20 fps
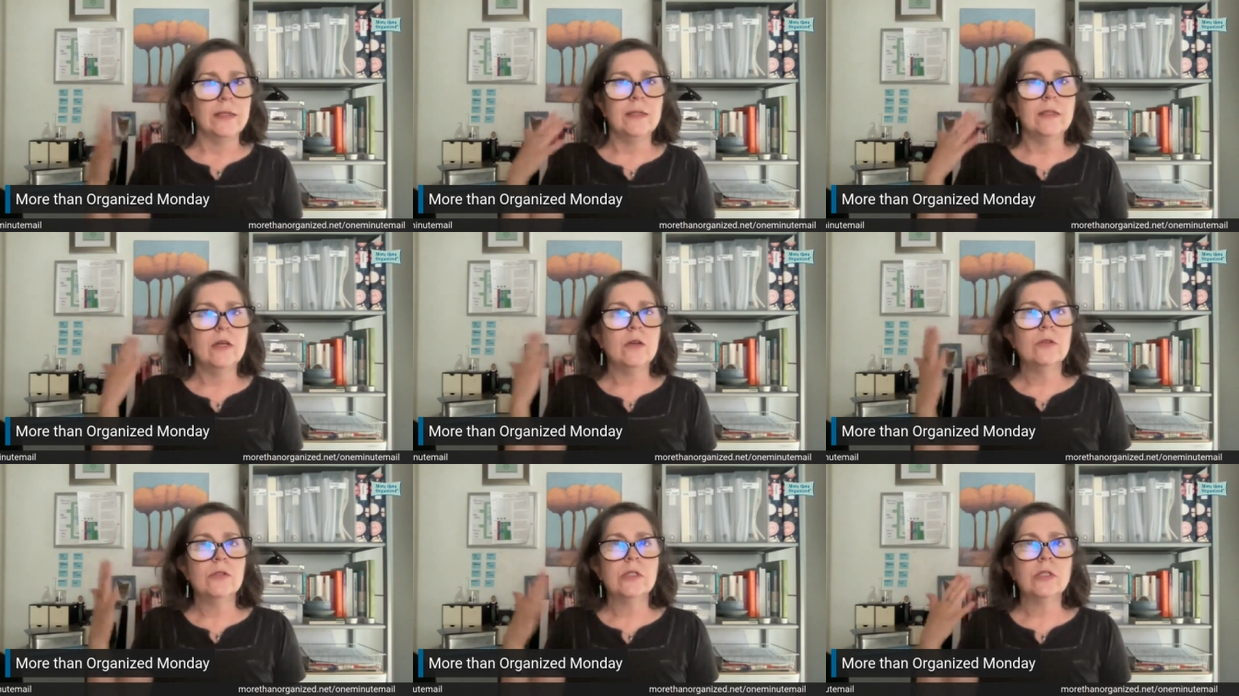
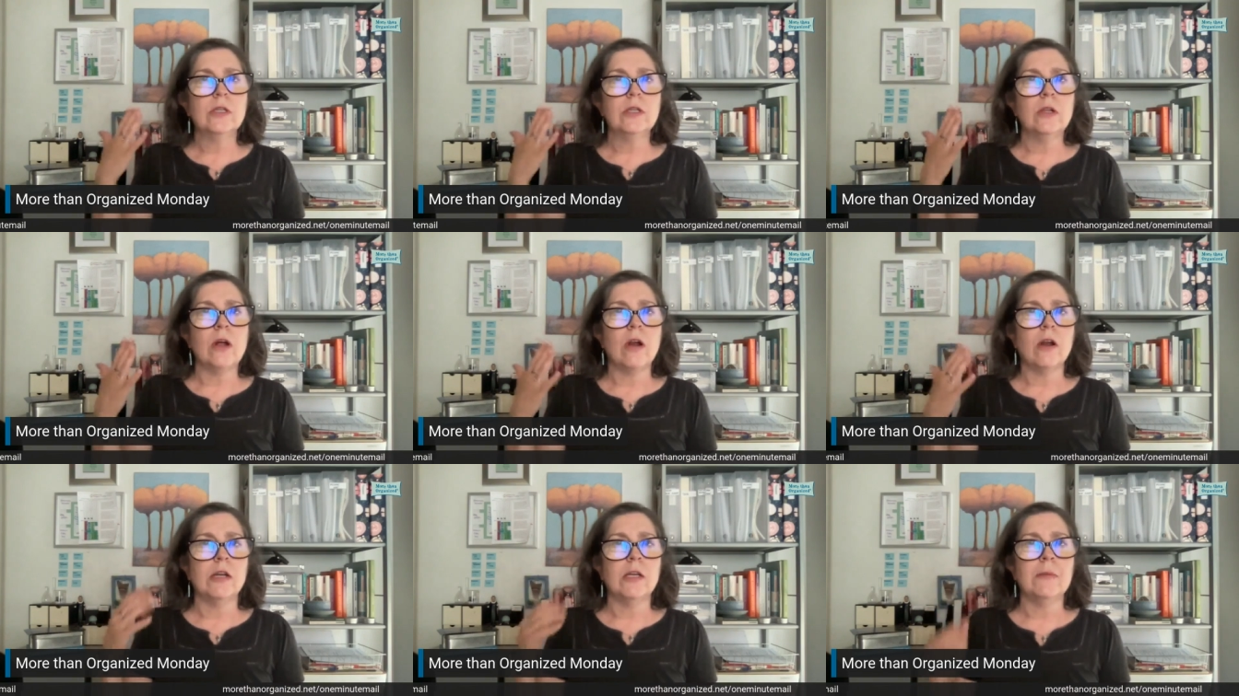Those little
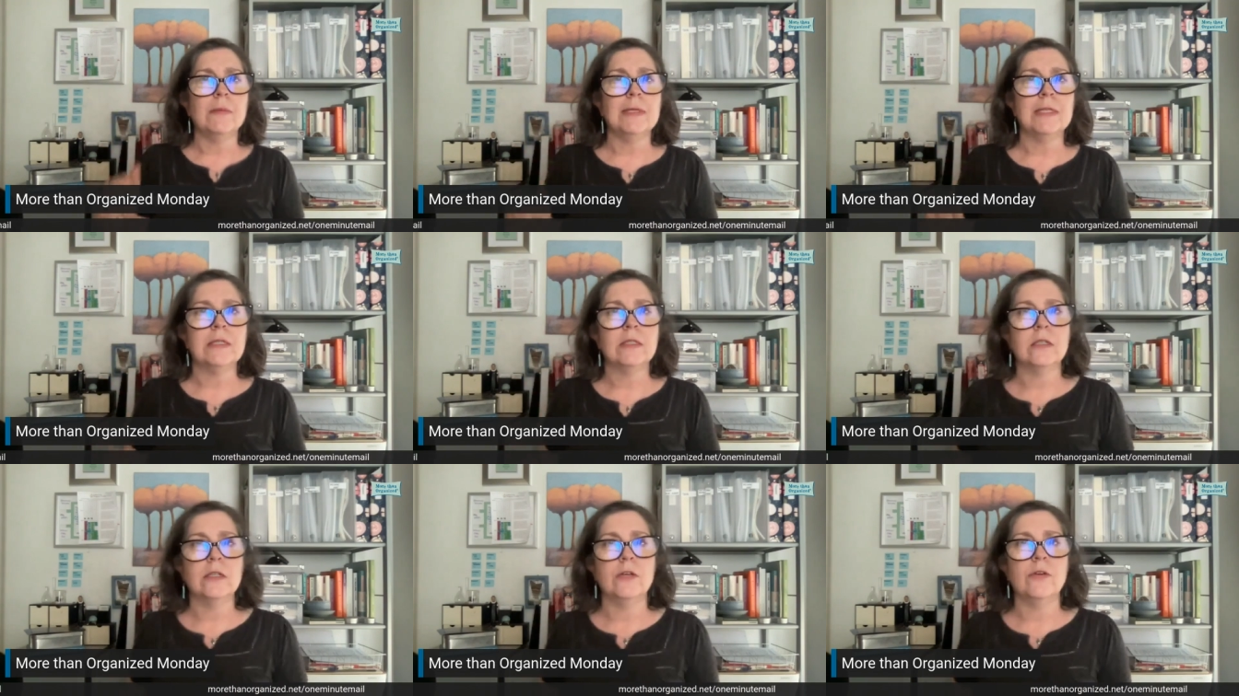
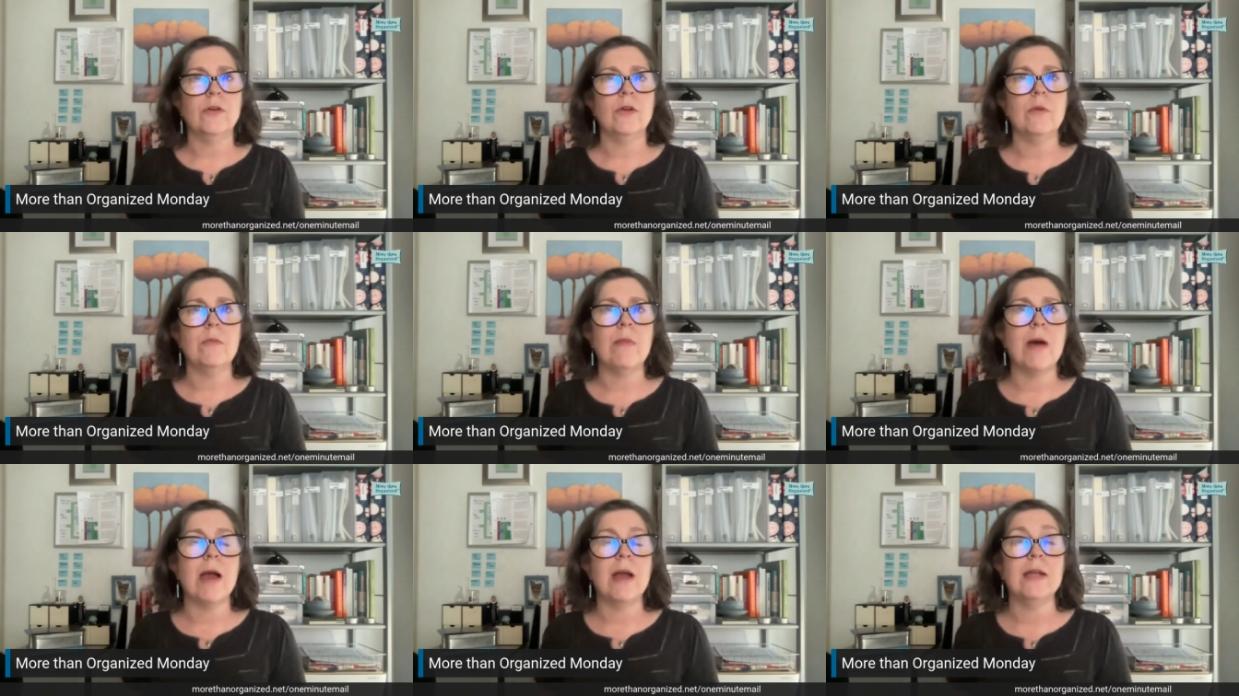arguments in your
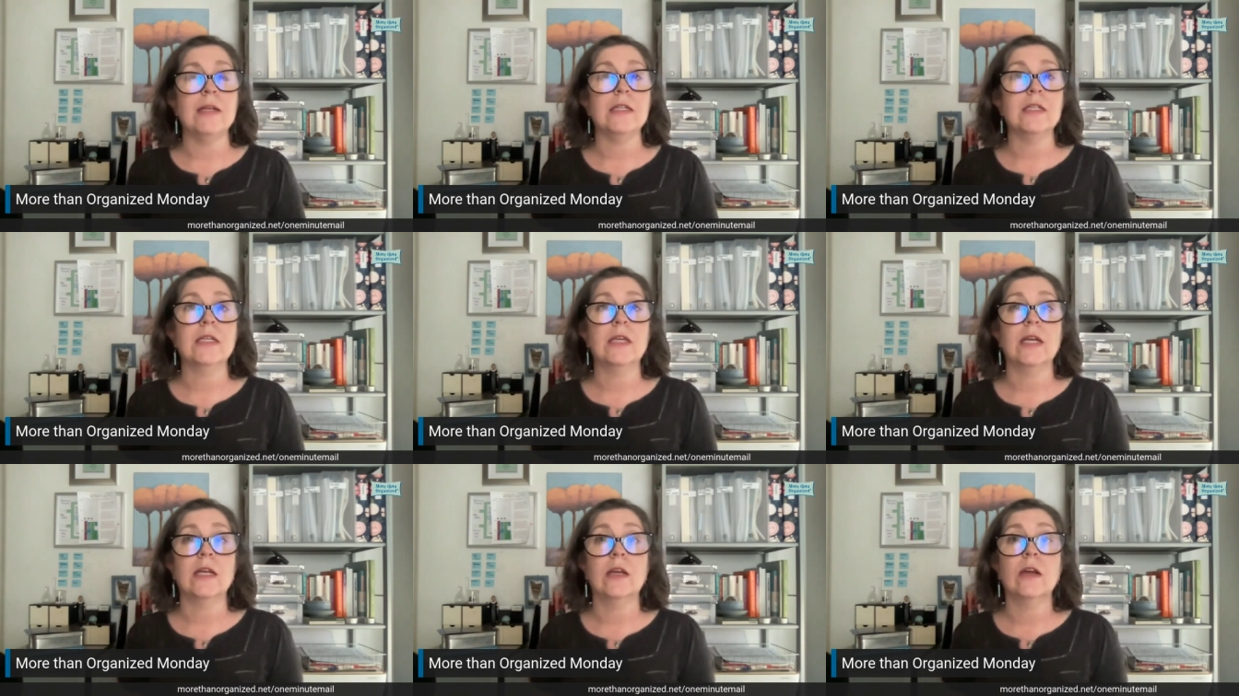own
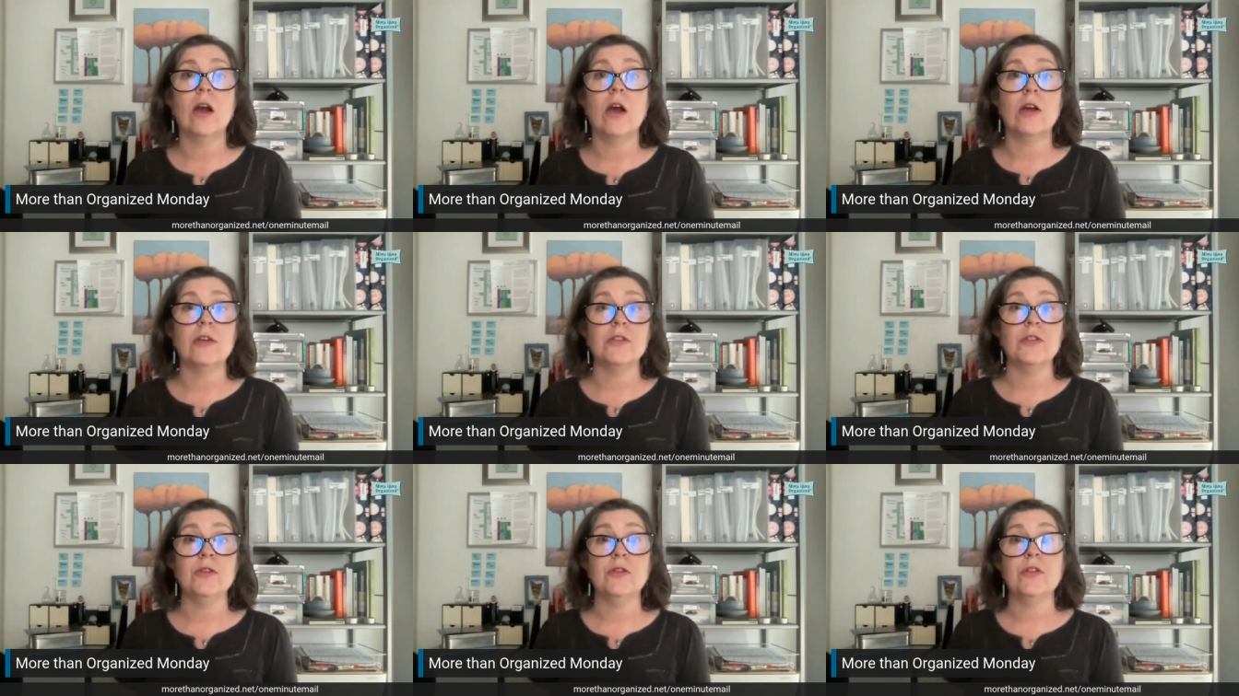mind can
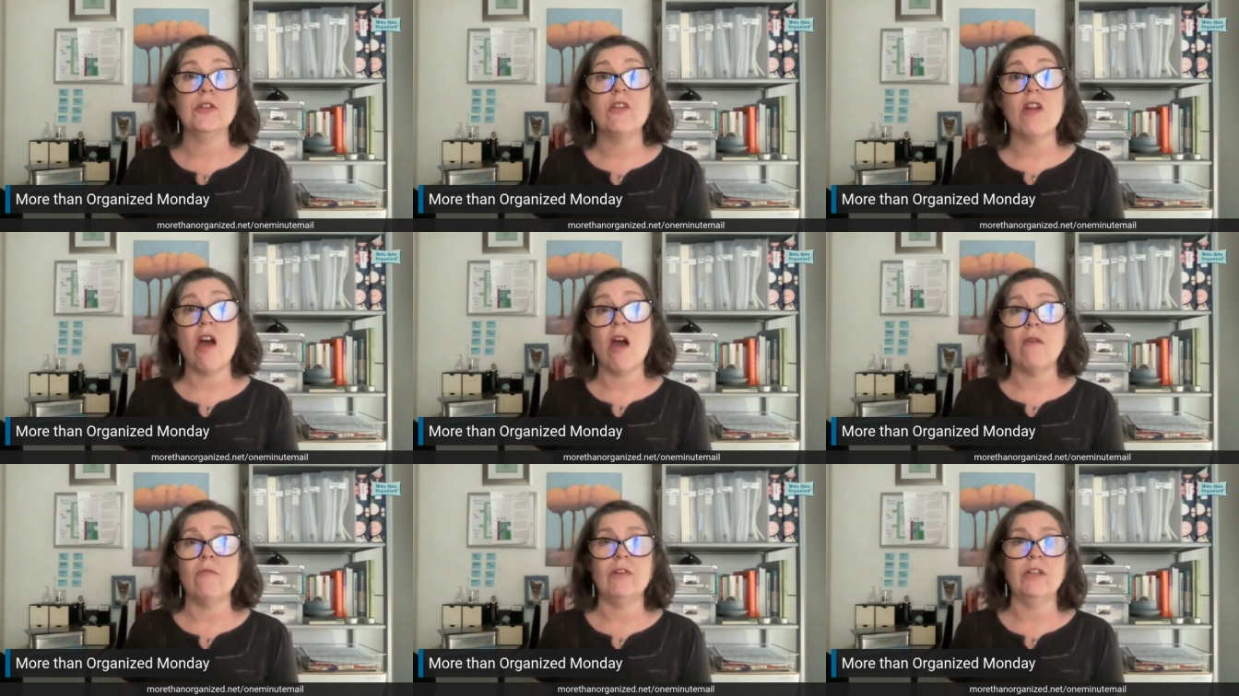cause you to
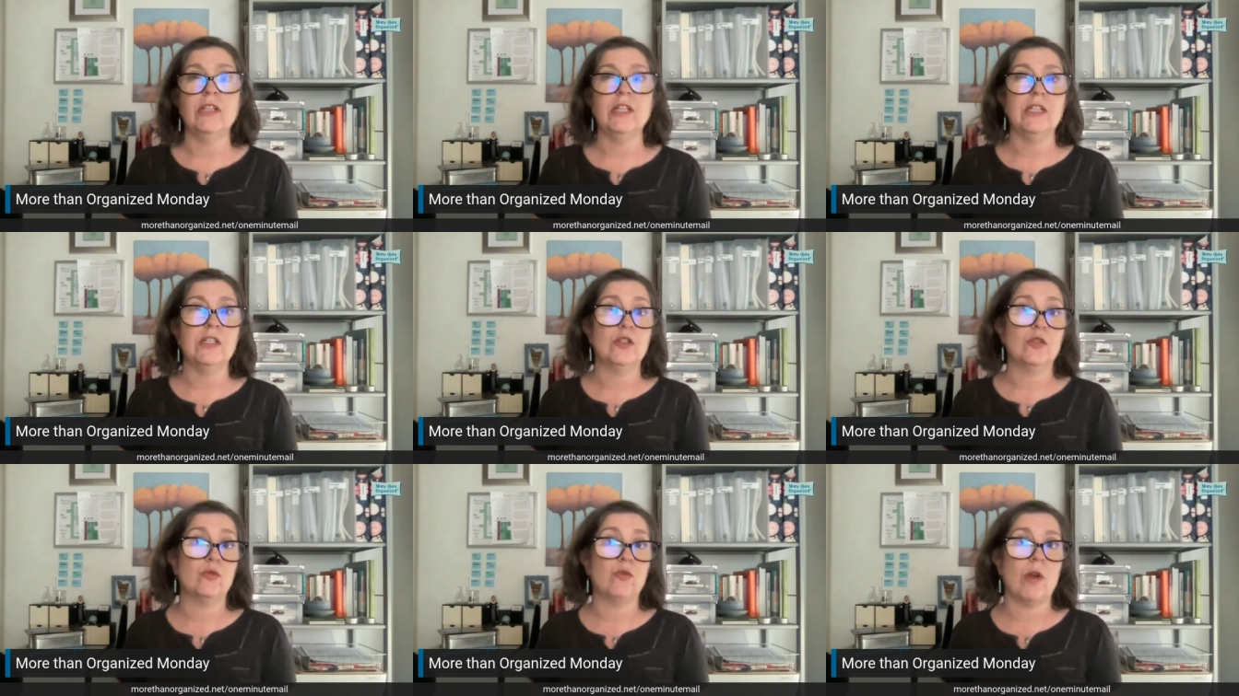not really
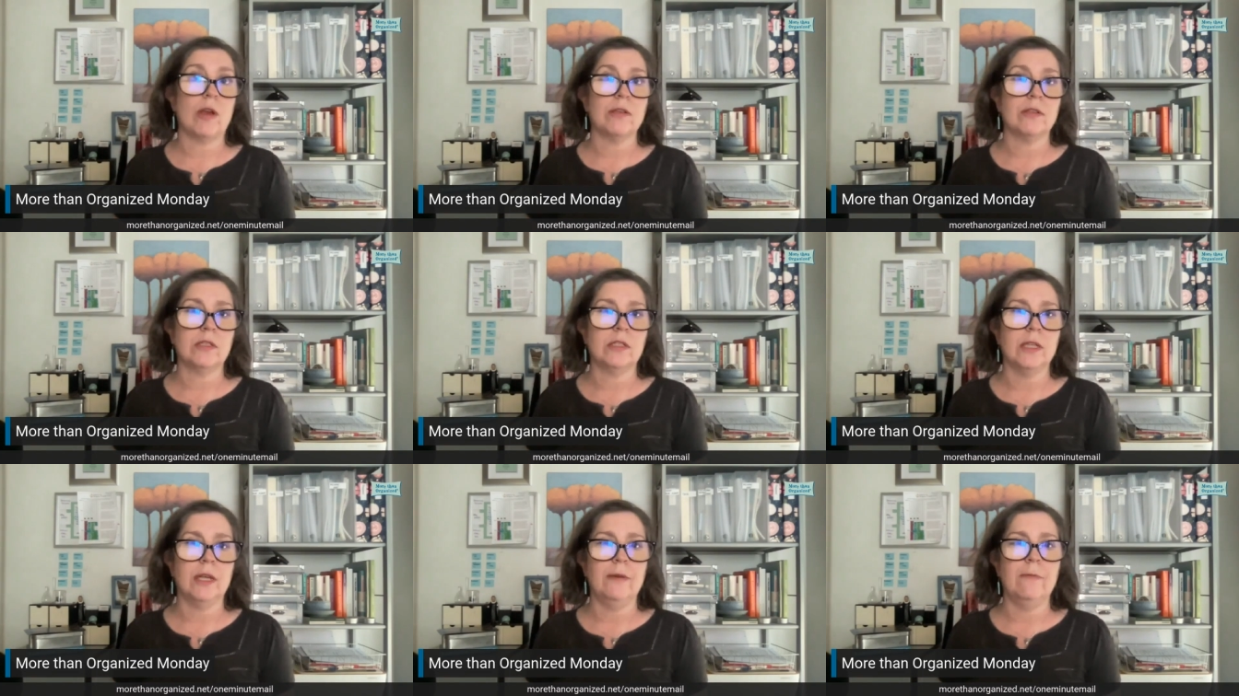
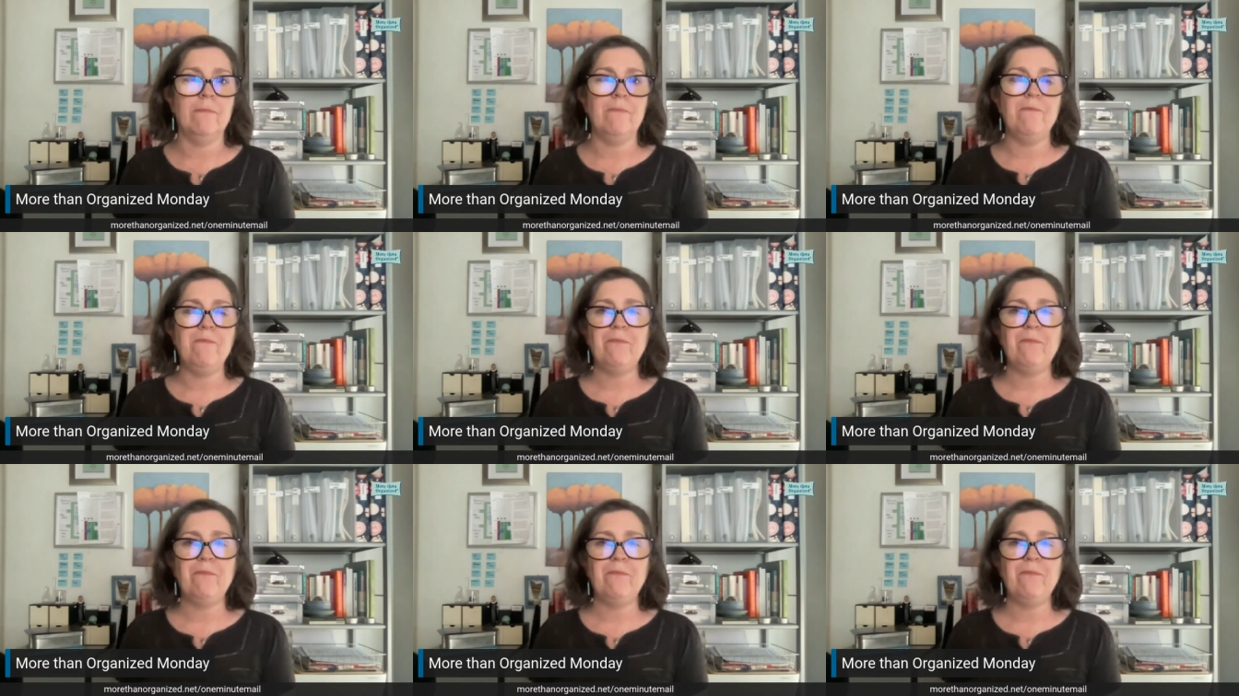trust it.